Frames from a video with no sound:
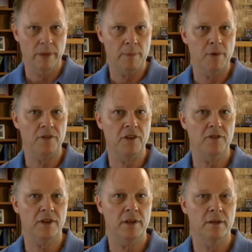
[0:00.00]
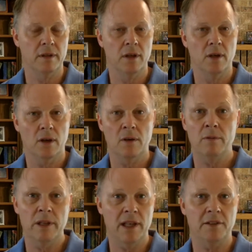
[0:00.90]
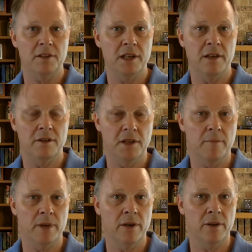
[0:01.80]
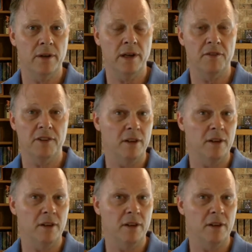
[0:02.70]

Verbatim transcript: by persisting, or we let the challenge get bigger than us,